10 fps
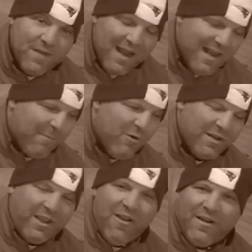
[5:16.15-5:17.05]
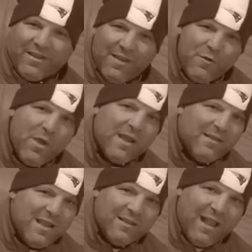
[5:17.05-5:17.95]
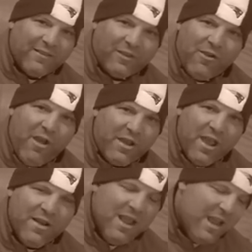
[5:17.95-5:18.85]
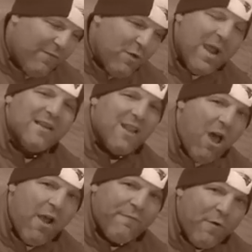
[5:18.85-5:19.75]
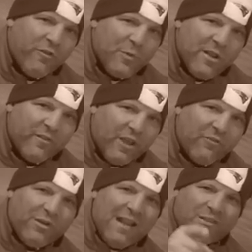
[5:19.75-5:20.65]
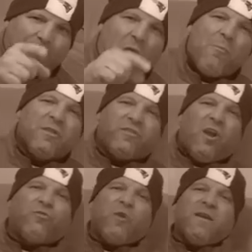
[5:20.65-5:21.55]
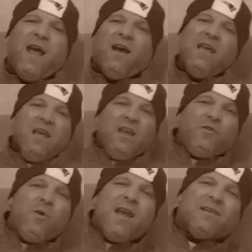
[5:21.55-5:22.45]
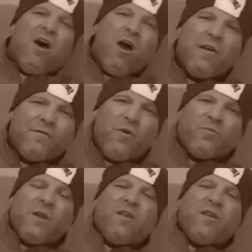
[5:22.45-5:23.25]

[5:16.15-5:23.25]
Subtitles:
number one, if you ain't legalized to carry a gun, if you ain't law enforcement in this country, that's the problem with this country right now. If you ain't law enforcement in